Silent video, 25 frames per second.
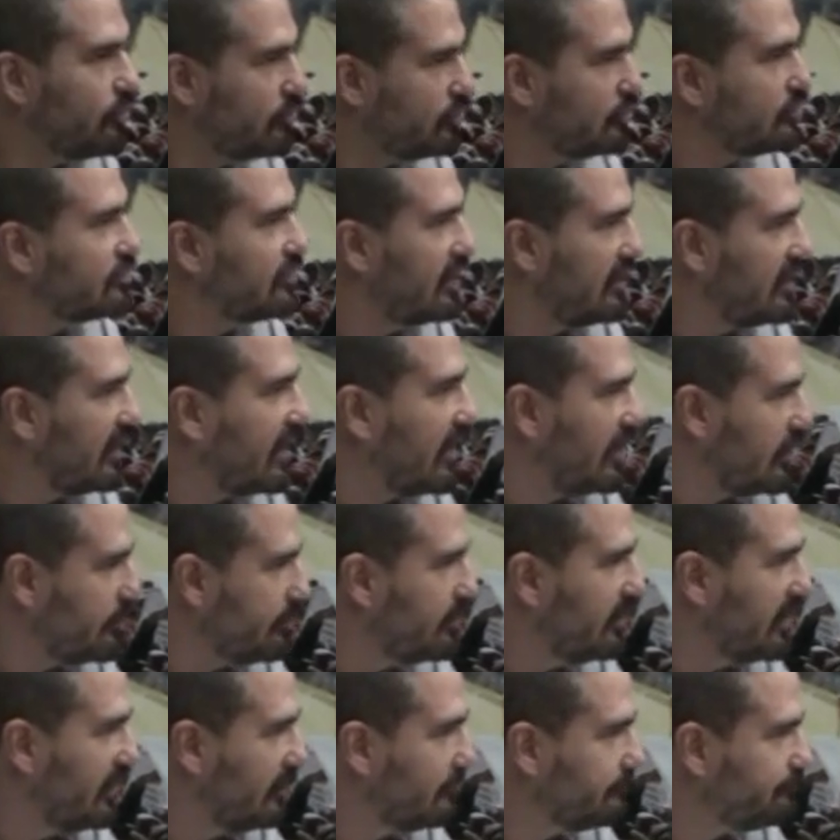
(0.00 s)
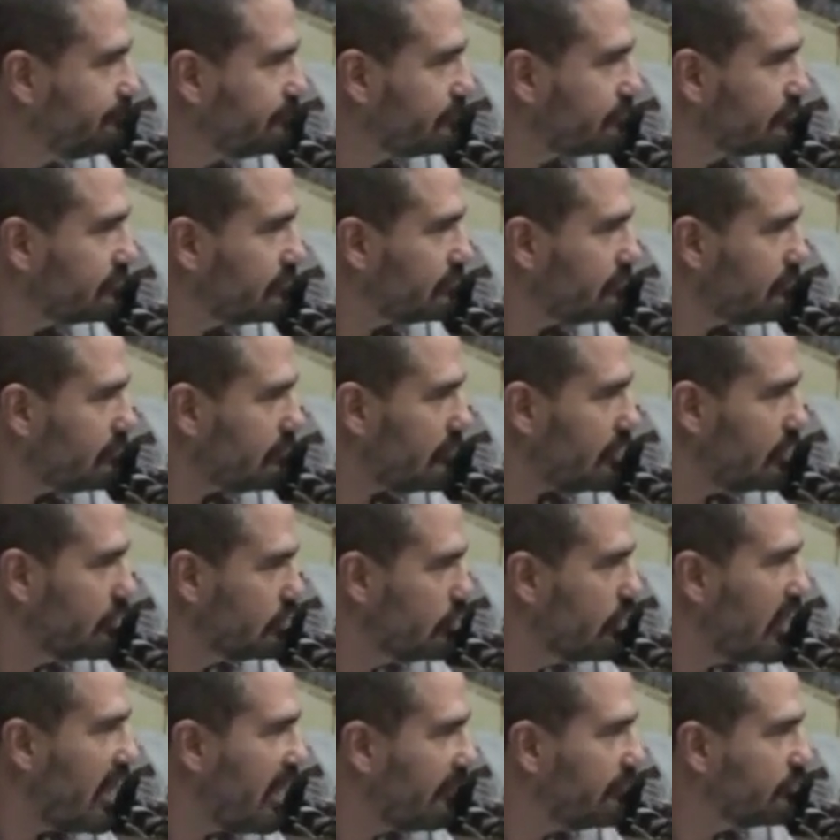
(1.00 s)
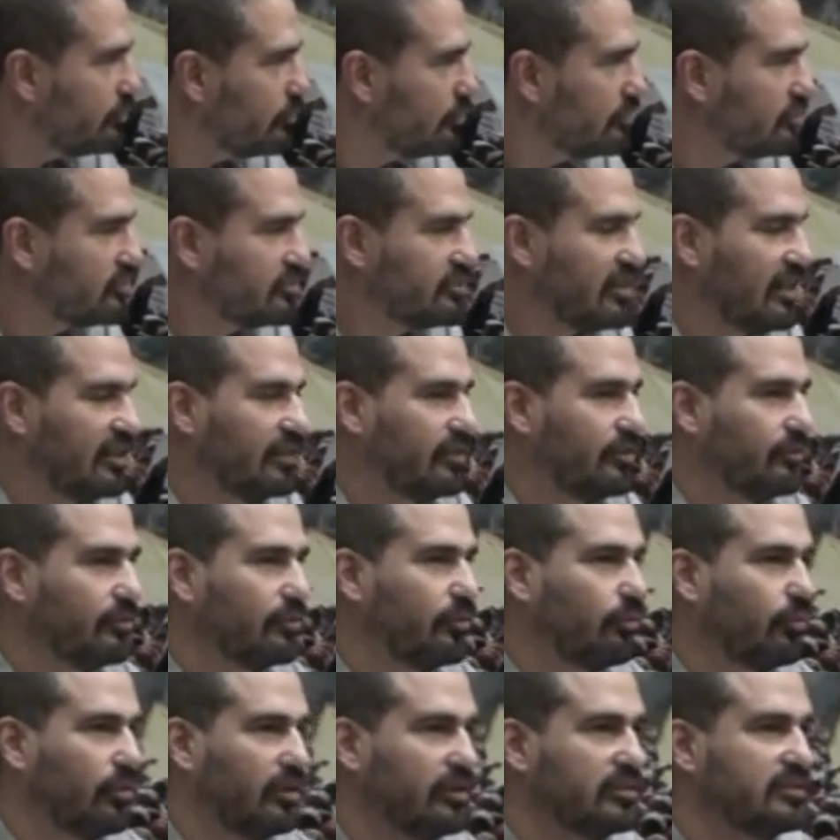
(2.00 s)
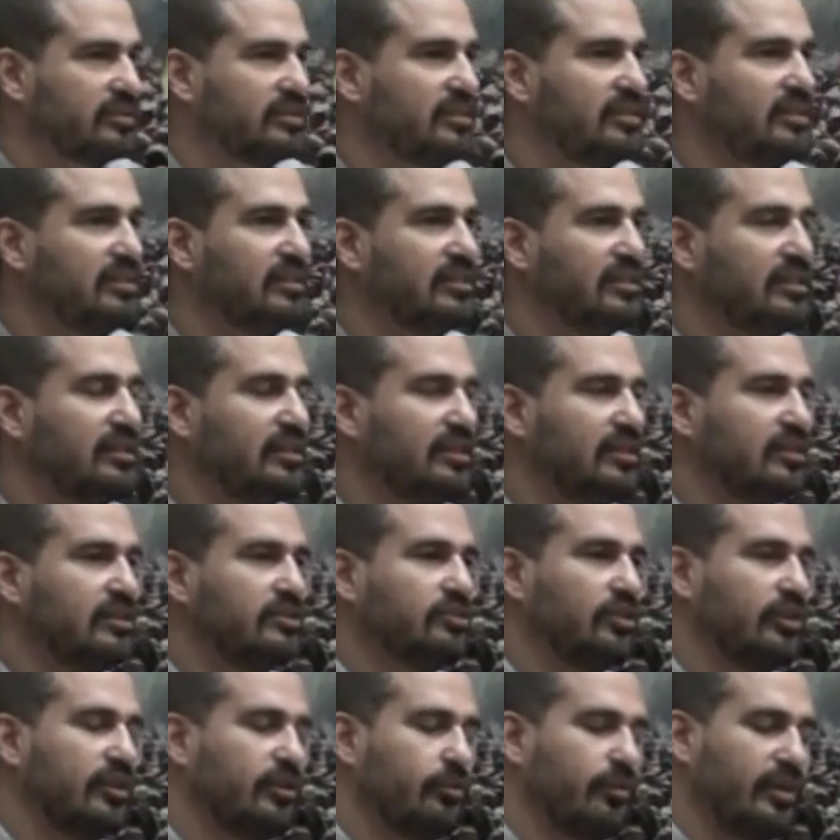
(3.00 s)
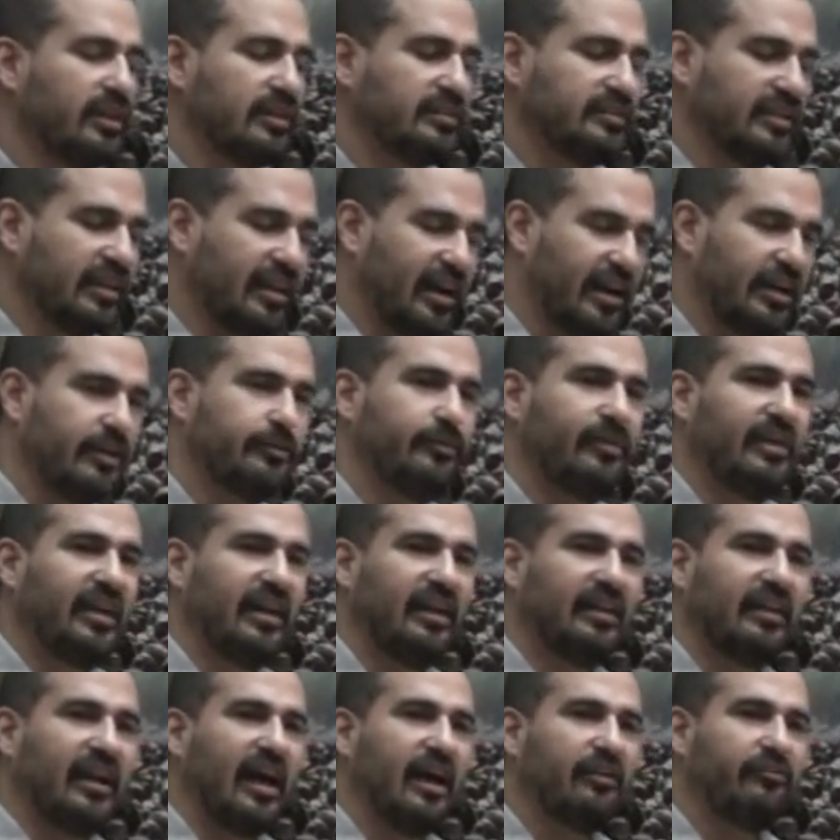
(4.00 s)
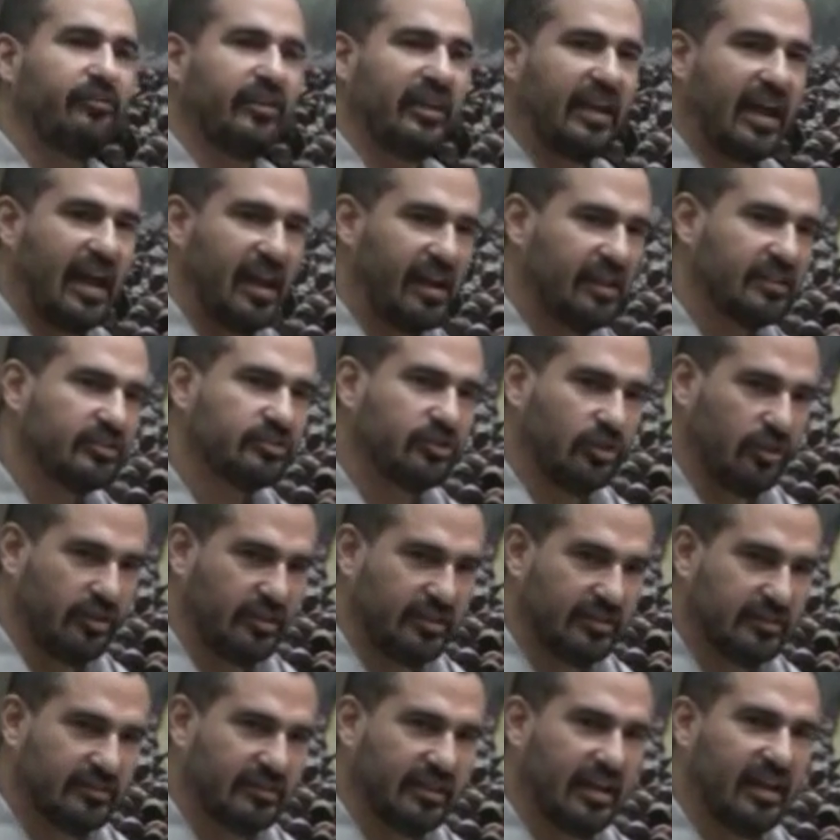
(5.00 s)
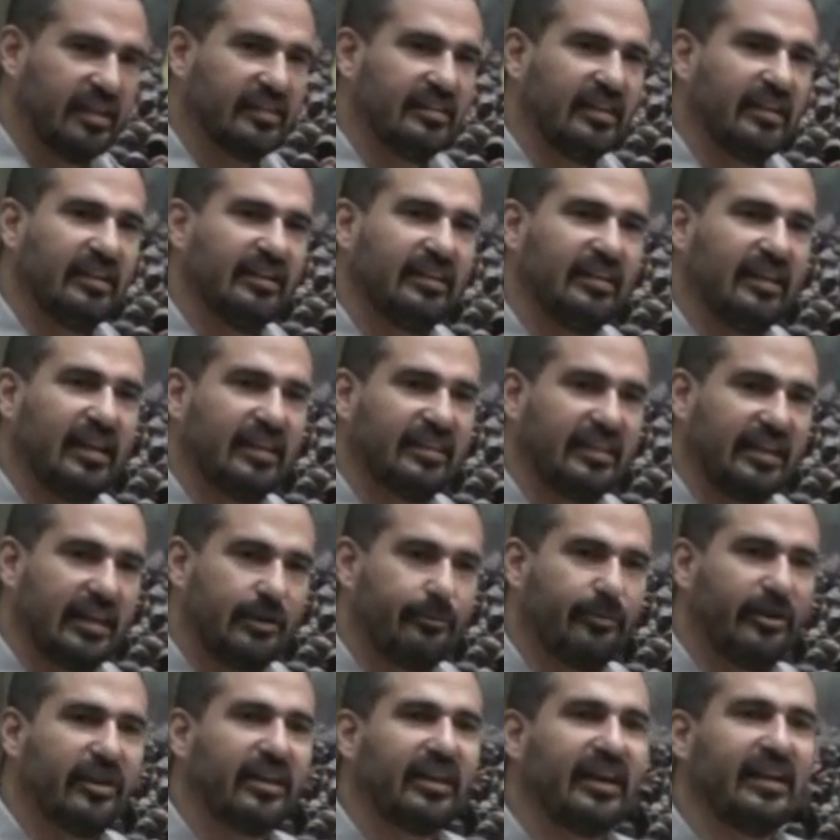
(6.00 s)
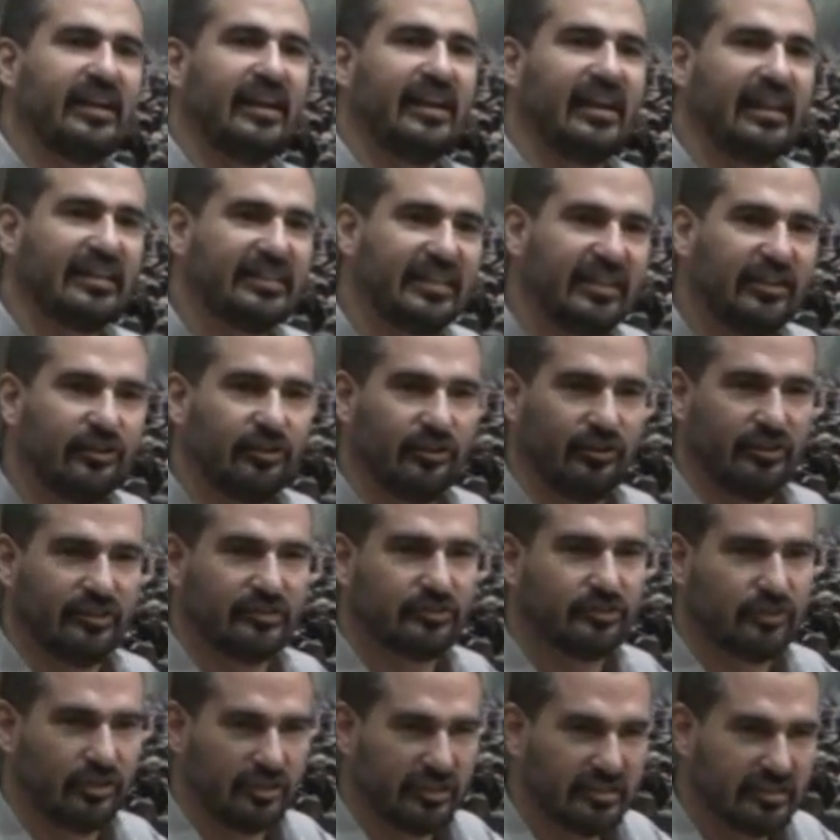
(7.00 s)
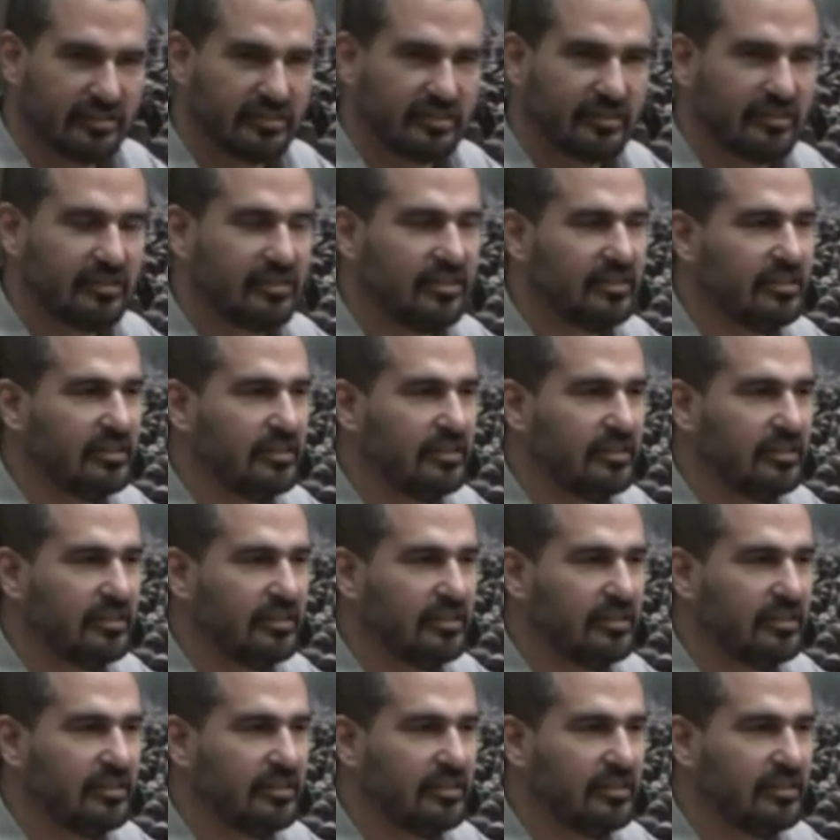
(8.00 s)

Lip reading: to understand the Caribbean, you have to understand the world. So it was the Caribbean African studies and then Latin American and Latino studies.